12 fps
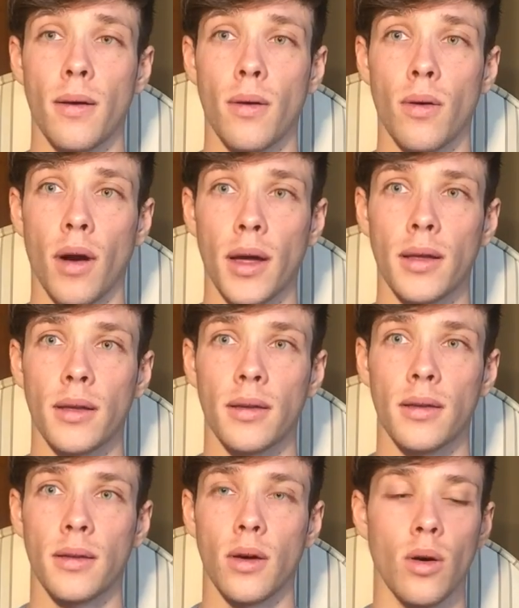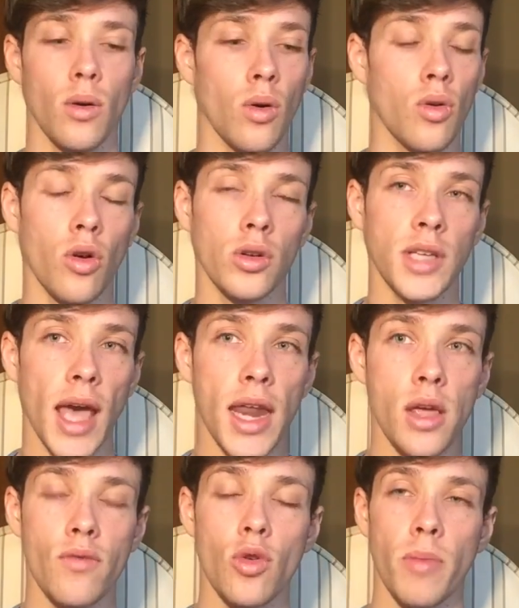right? Or cross any
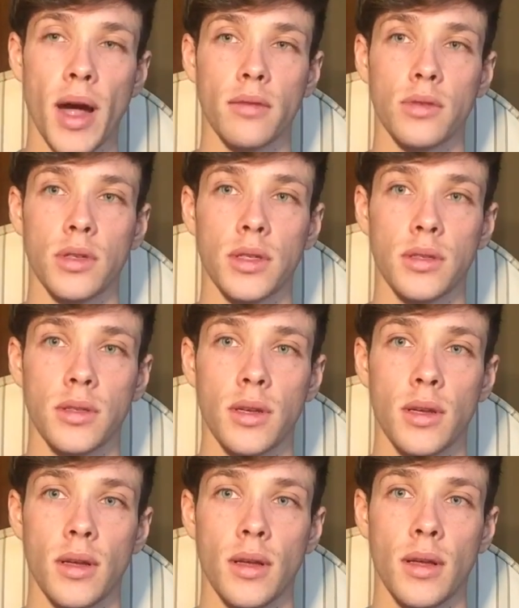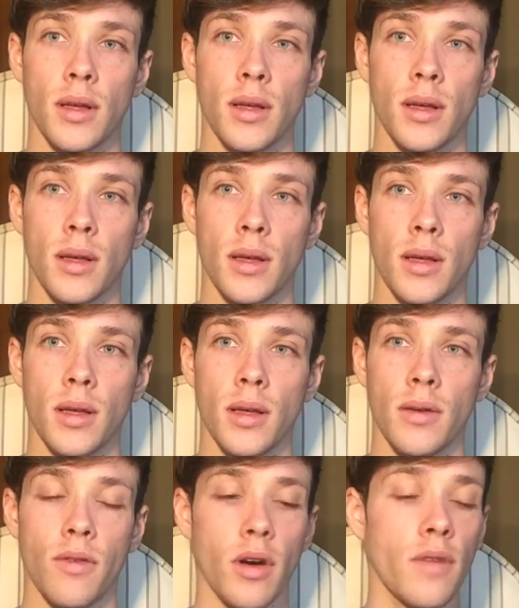of your boundaries.
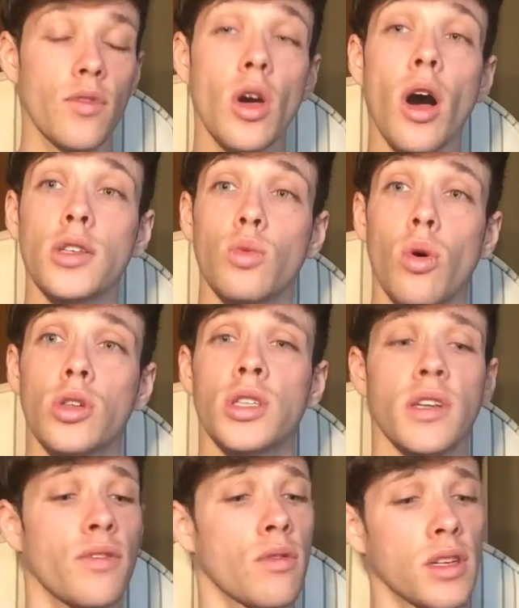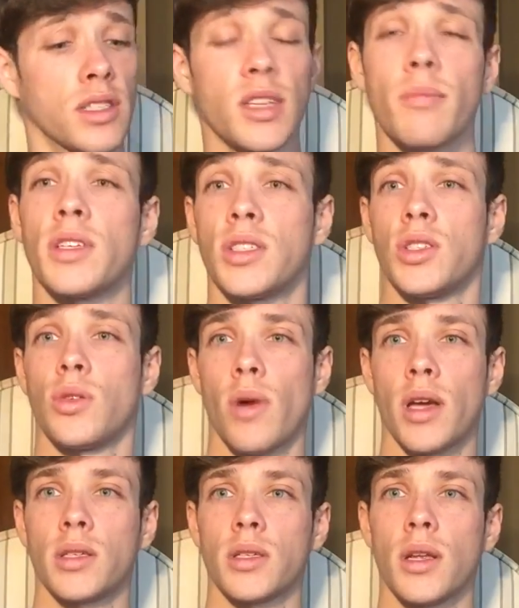For any of you guys watching, if you're in a similar
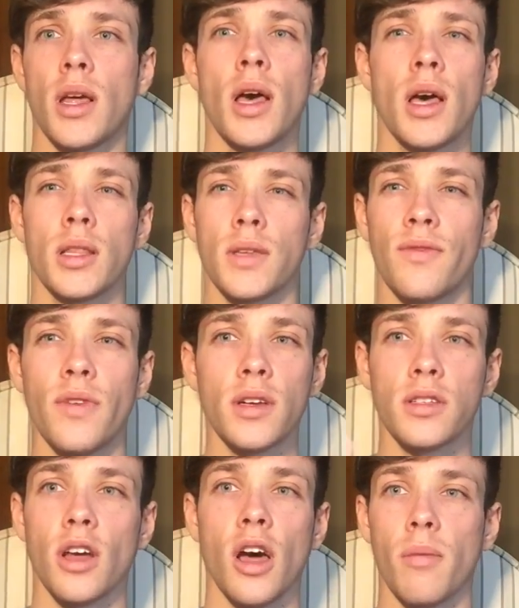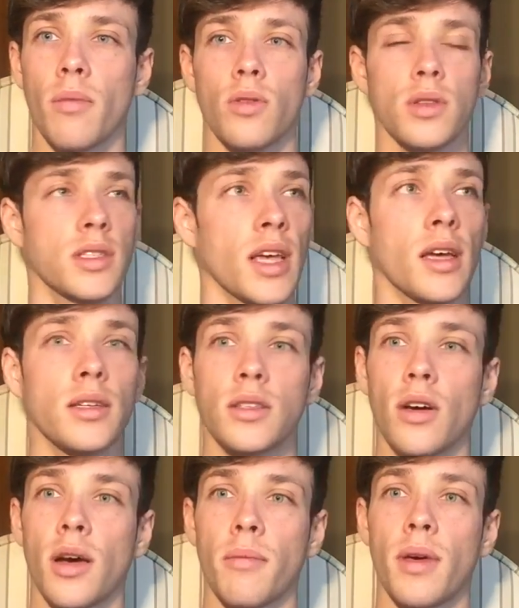situation, the first time or the second
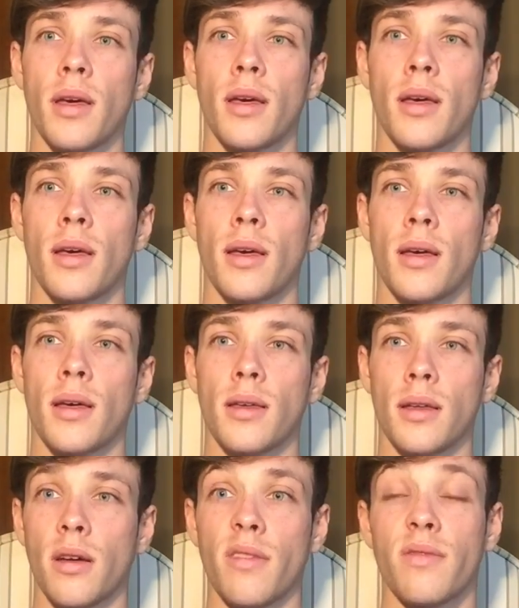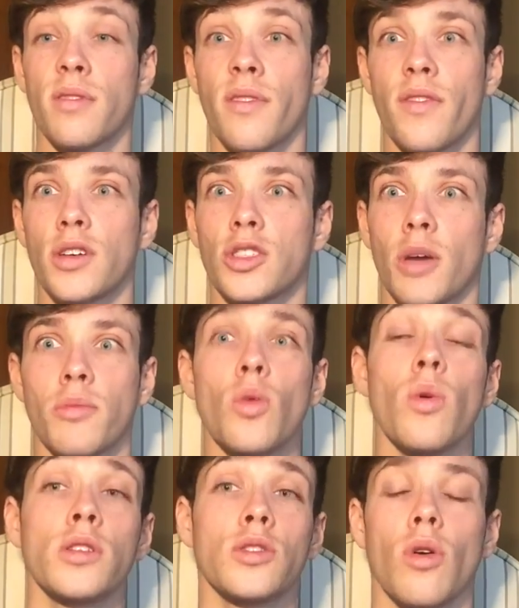time, the first time you
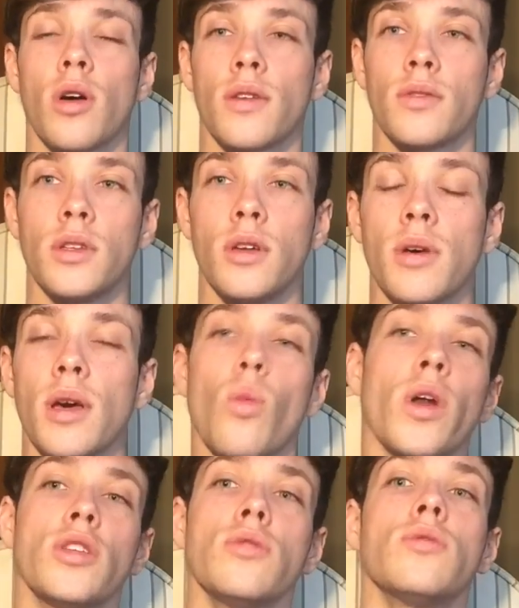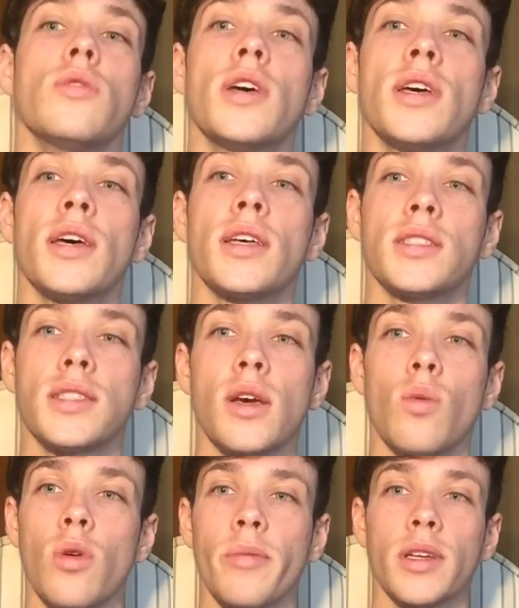weren't strong enough to do it, when you see a
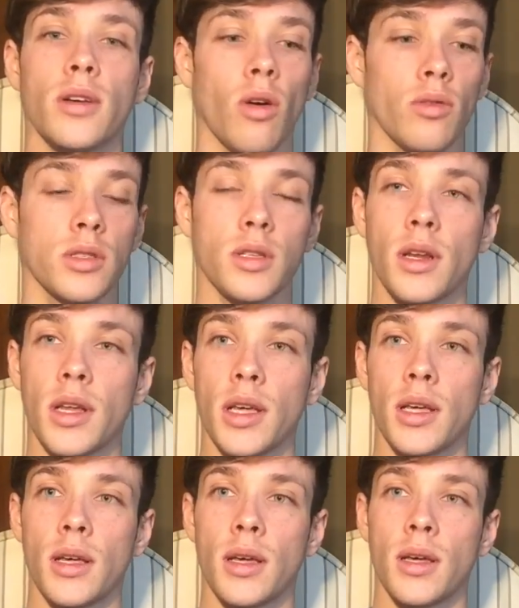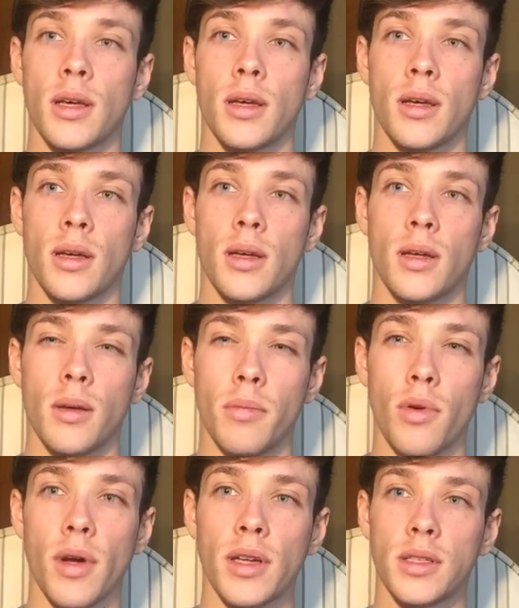woman constantly
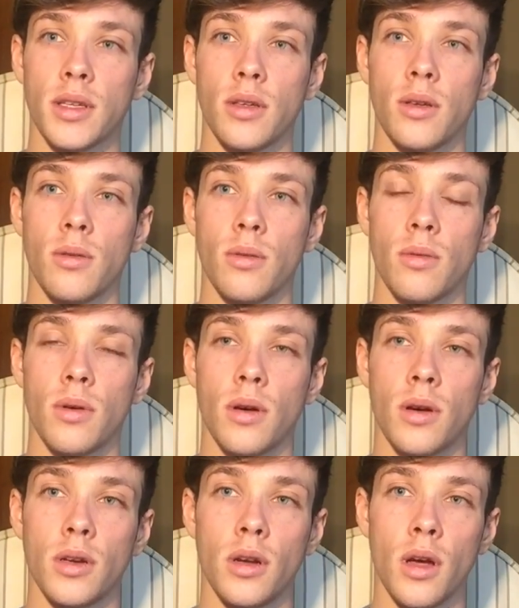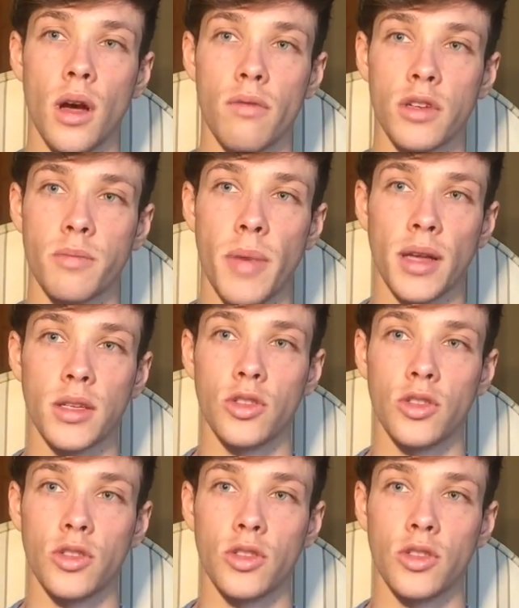berating you, her respect is